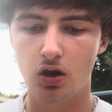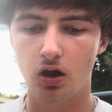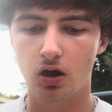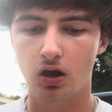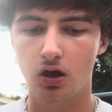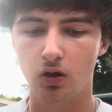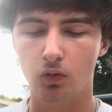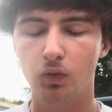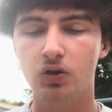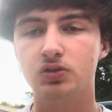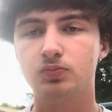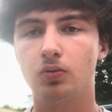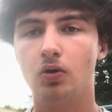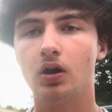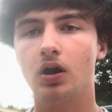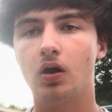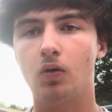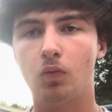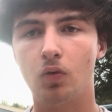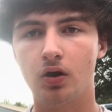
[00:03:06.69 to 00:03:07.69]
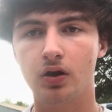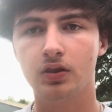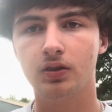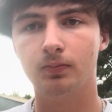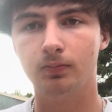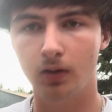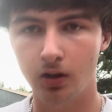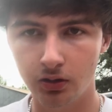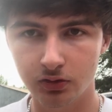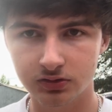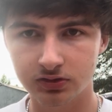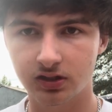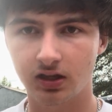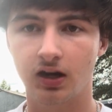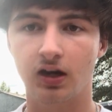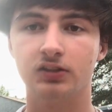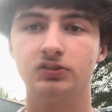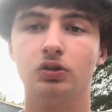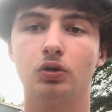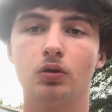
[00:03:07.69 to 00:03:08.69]
which part I wanted the most,
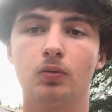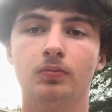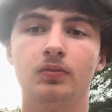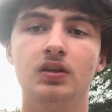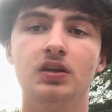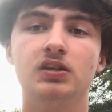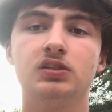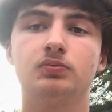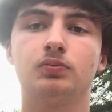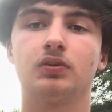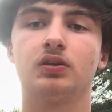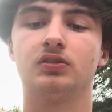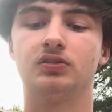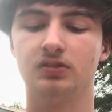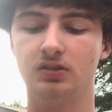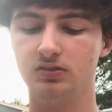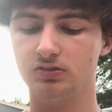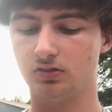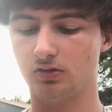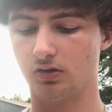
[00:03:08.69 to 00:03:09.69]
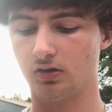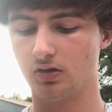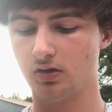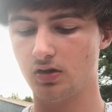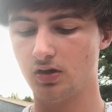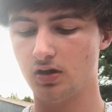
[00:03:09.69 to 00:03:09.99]
and I told them this because these are